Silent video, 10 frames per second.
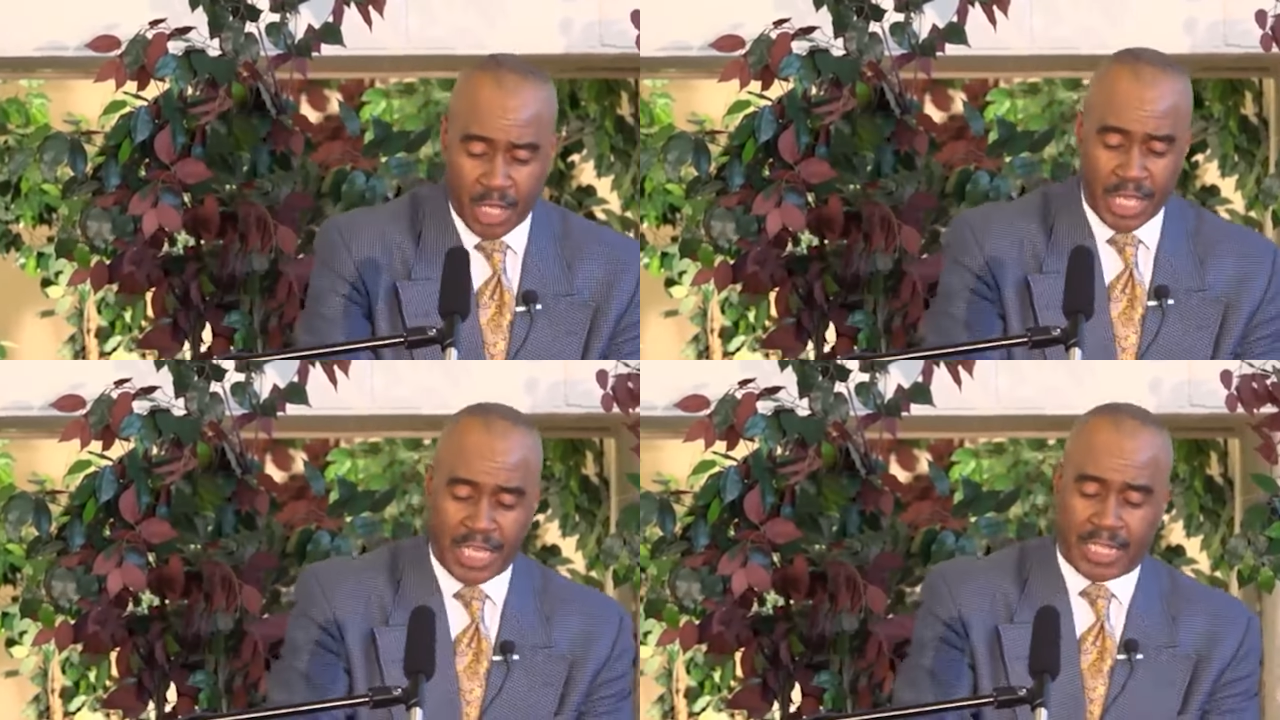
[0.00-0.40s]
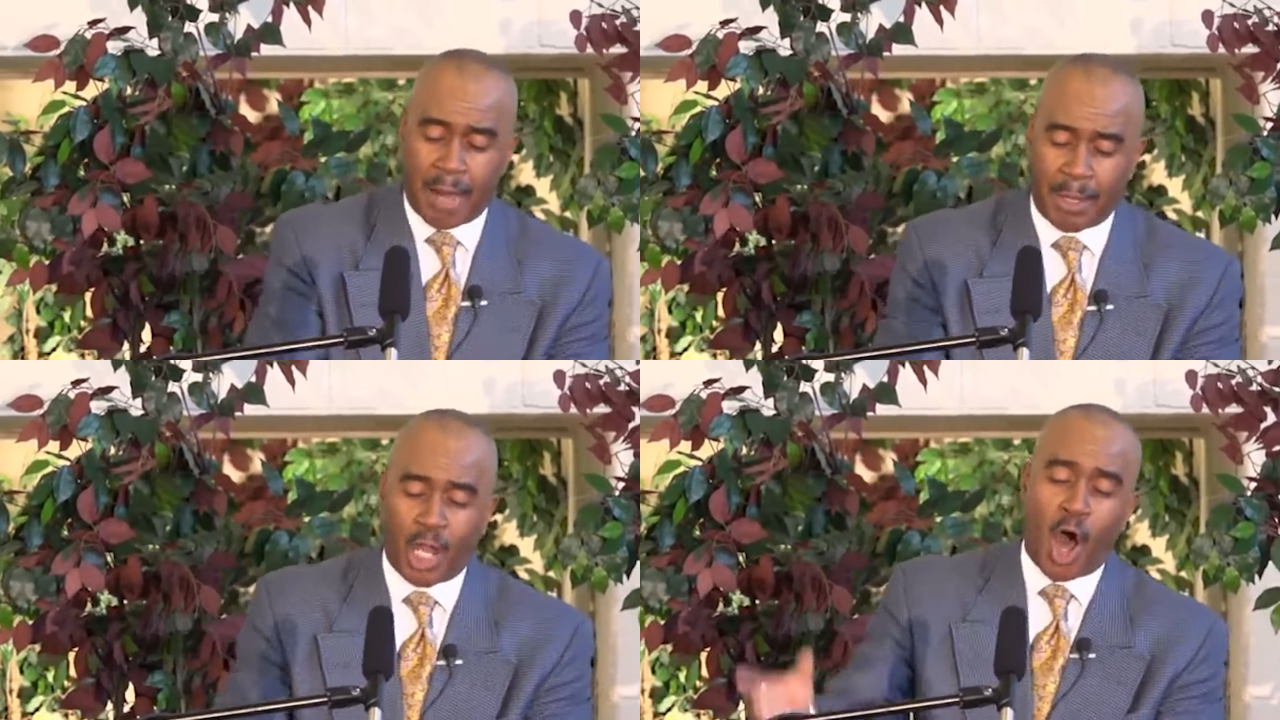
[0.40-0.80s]
he
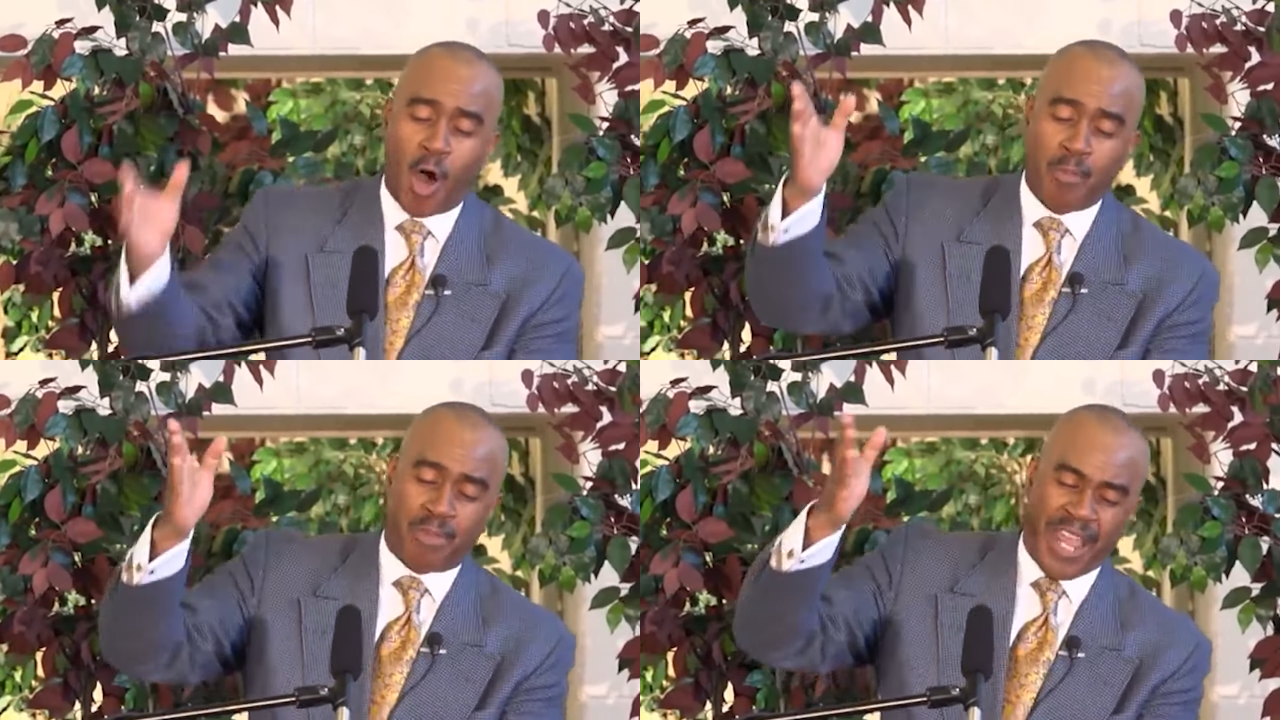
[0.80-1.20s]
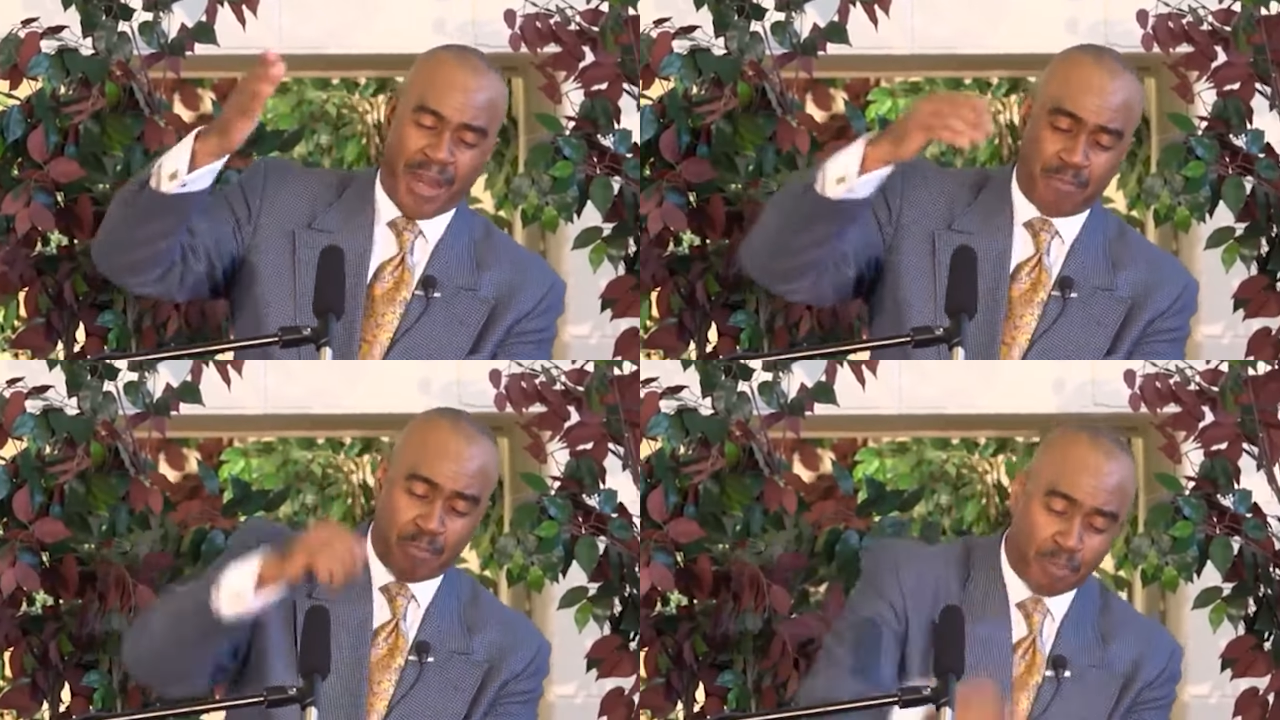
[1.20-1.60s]
come along
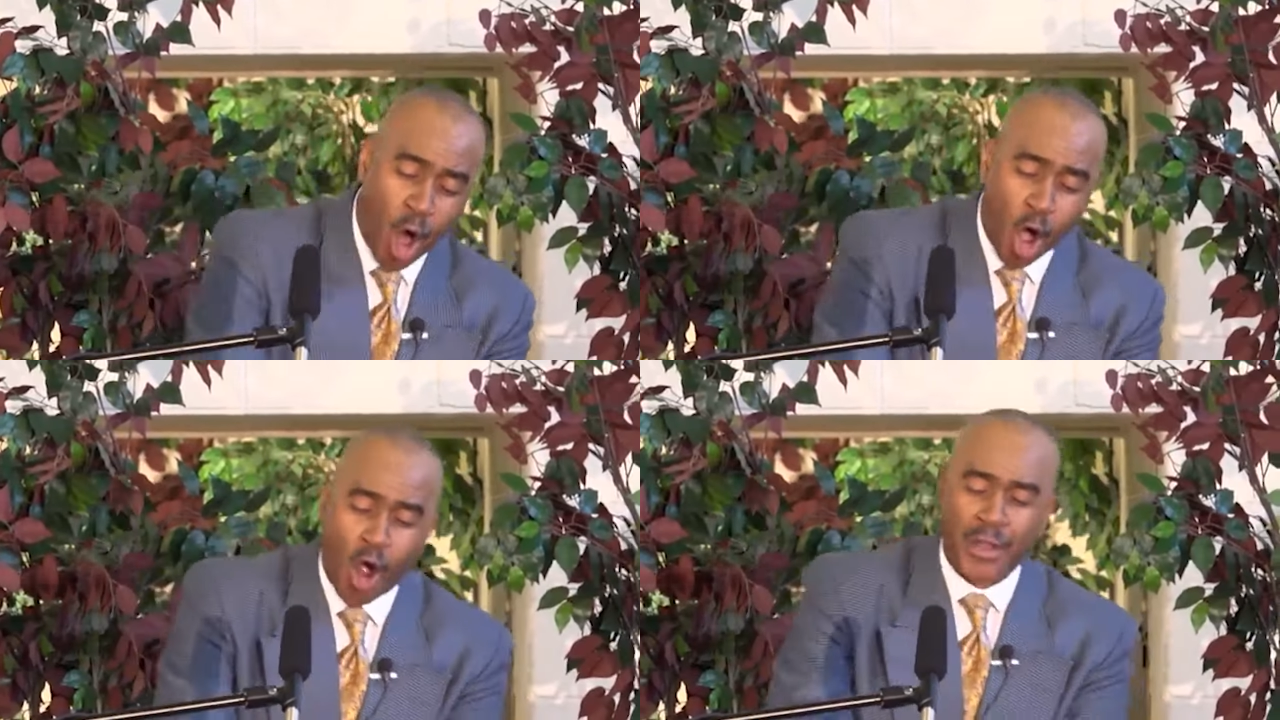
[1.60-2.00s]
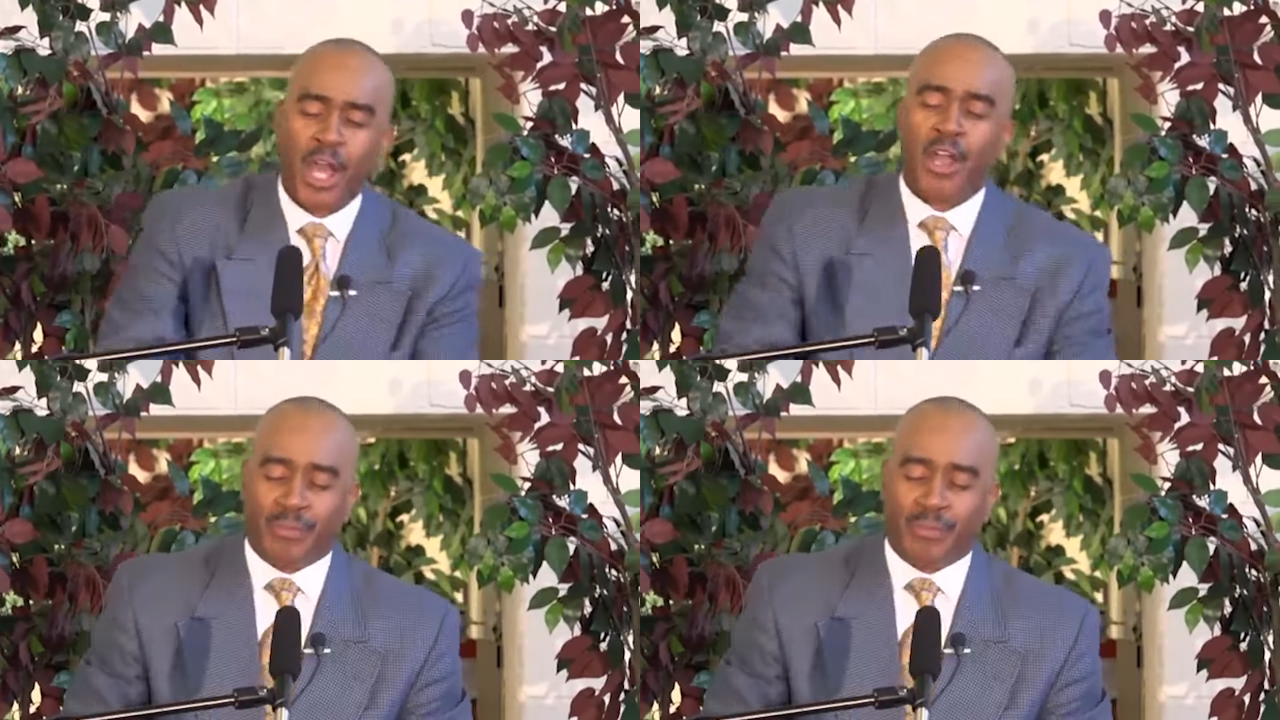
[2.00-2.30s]
being born